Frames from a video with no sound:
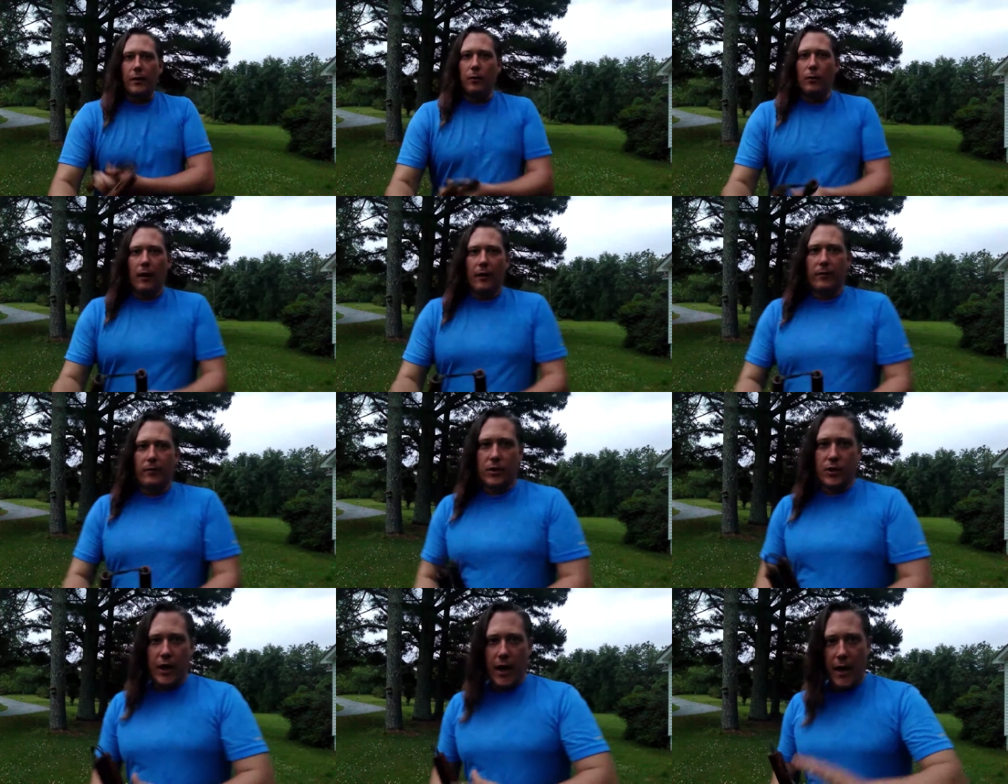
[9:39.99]
You don't
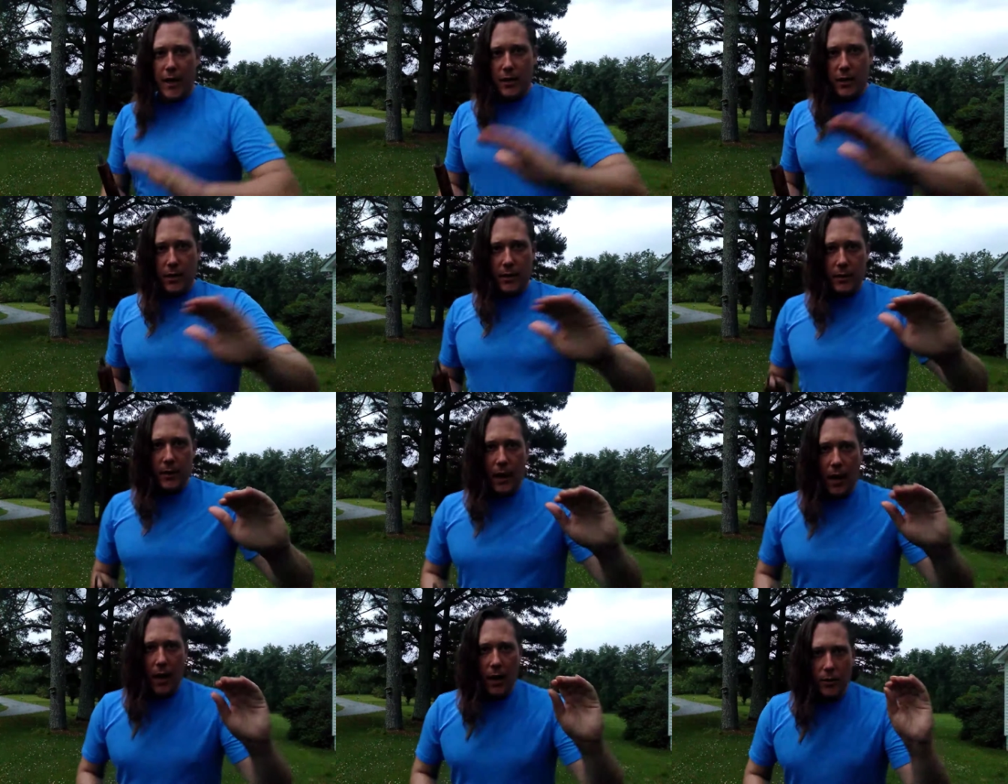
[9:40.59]
have to change an
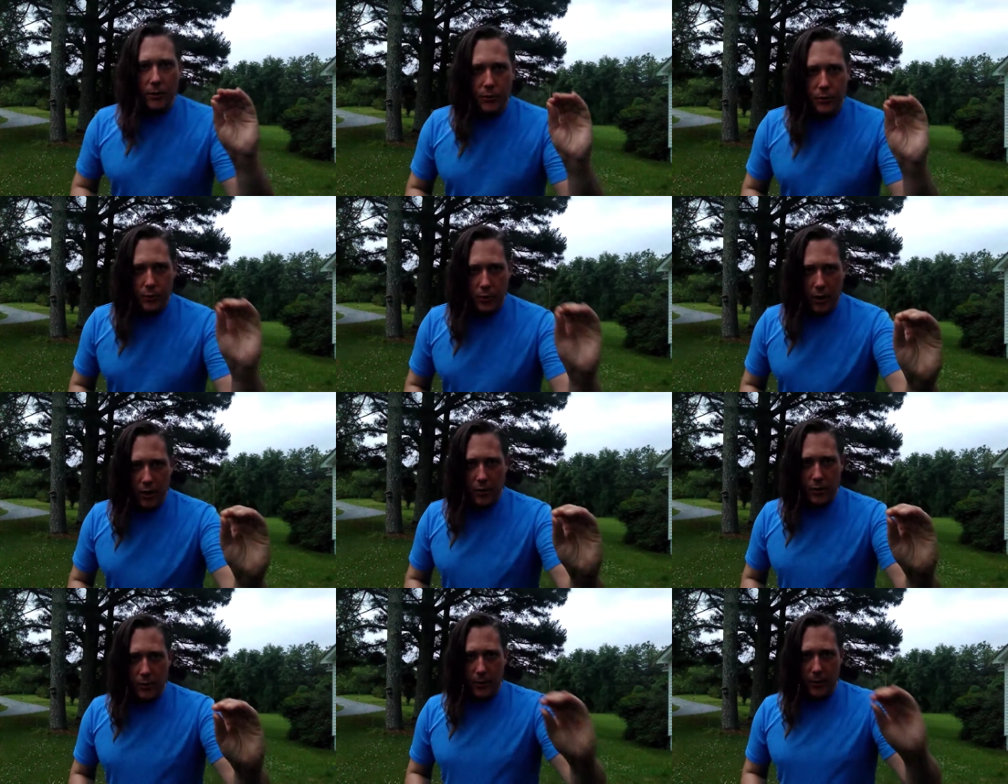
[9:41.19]
entire
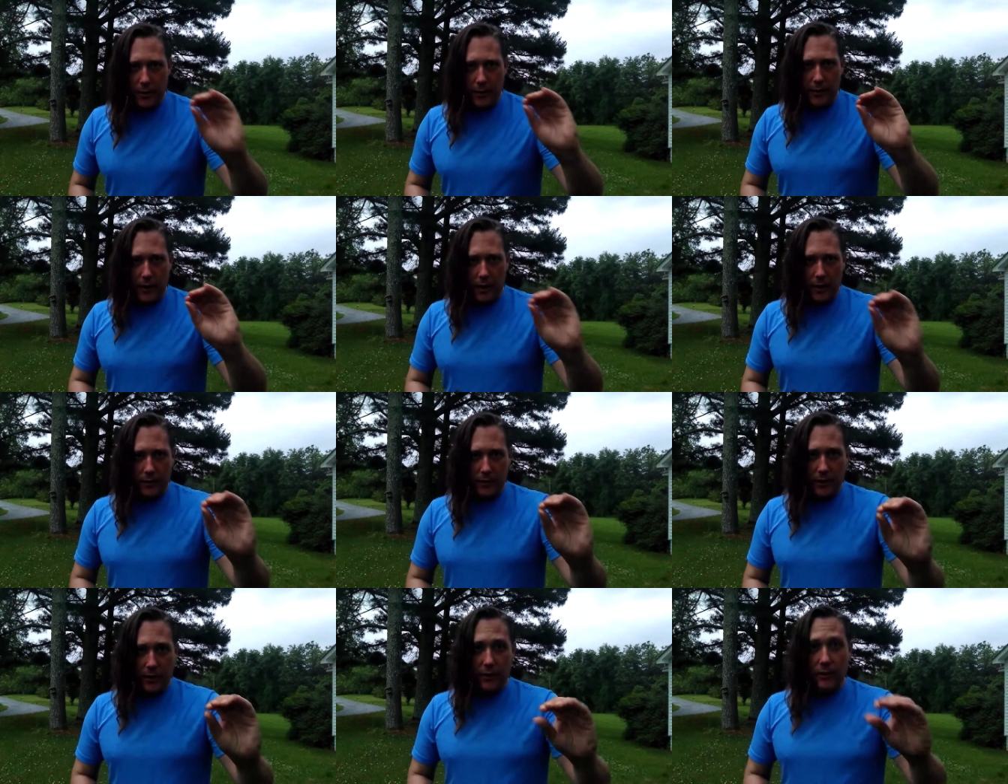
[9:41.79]
structure, an
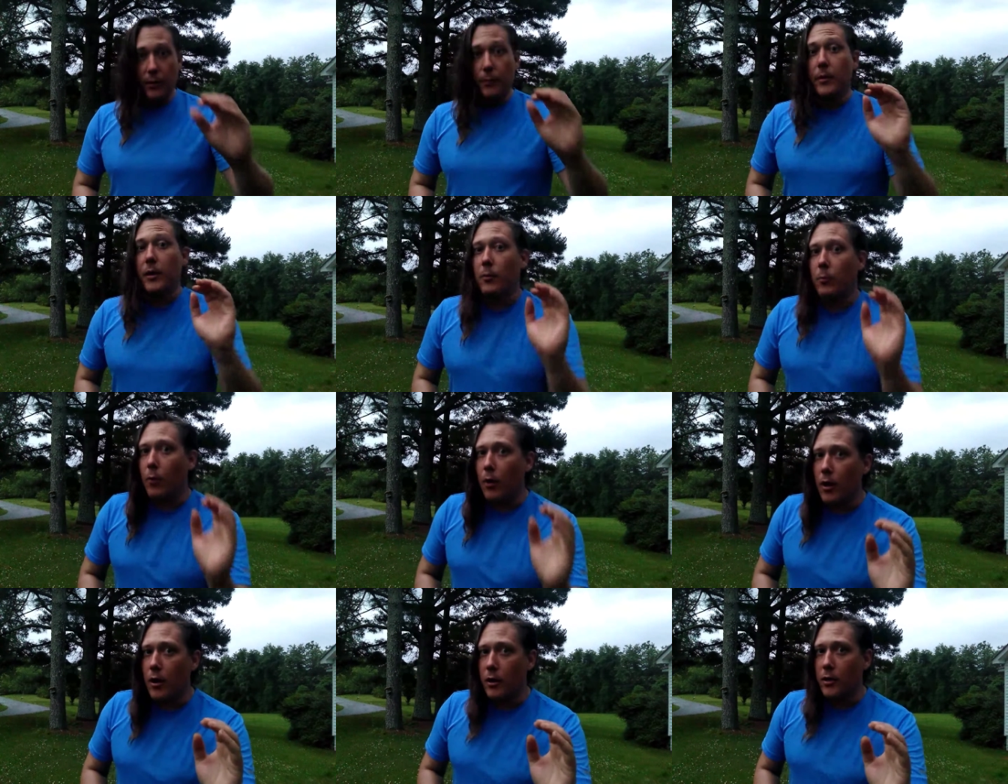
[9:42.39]
entire system that
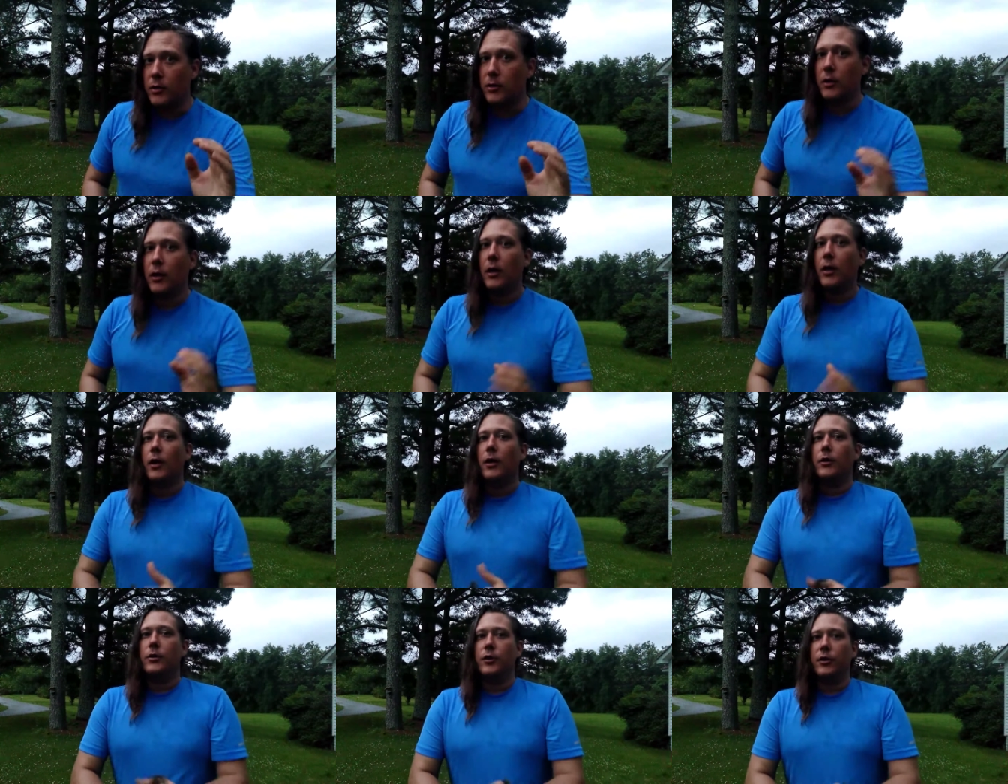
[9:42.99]
works
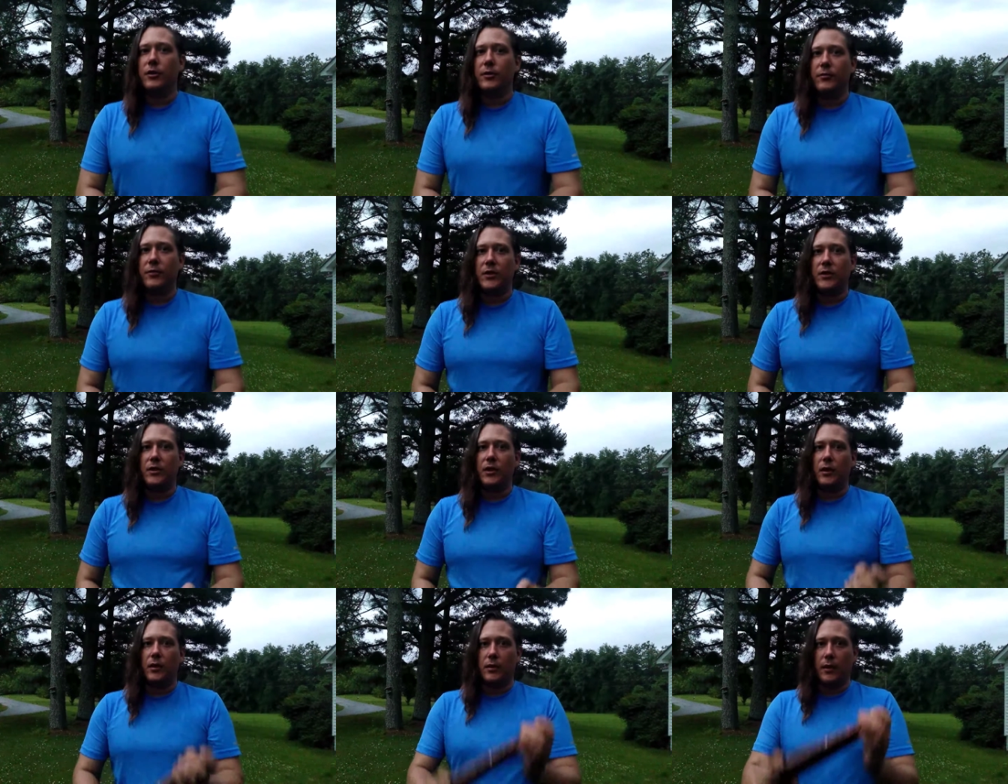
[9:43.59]
just to
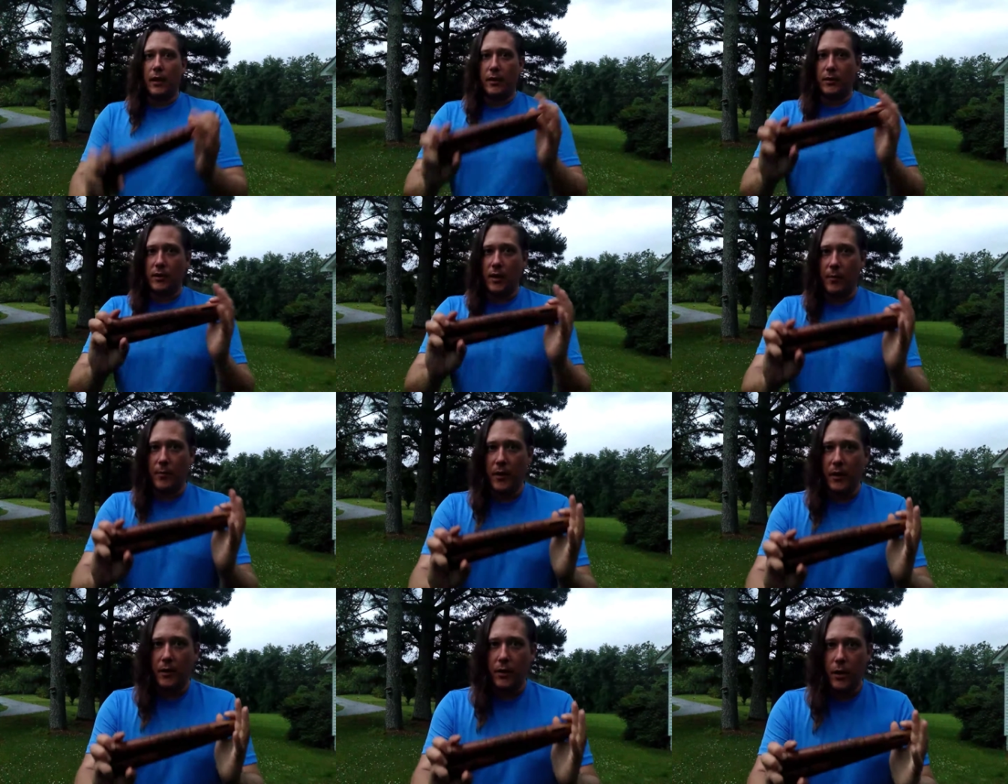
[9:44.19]
facilitate
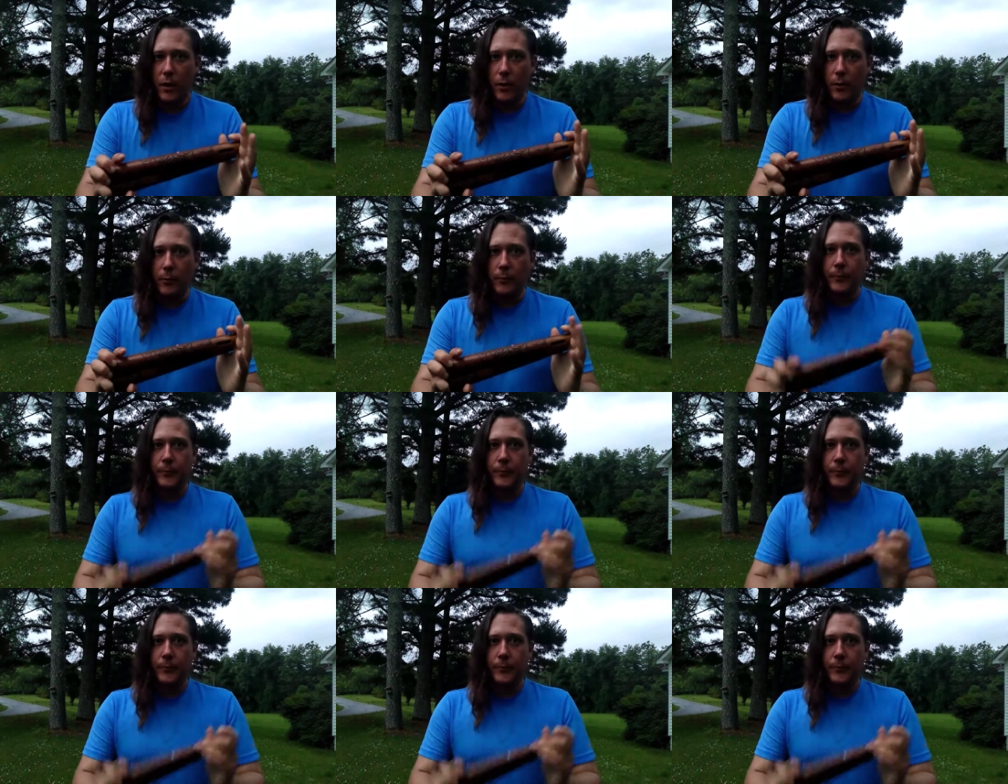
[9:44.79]
something new.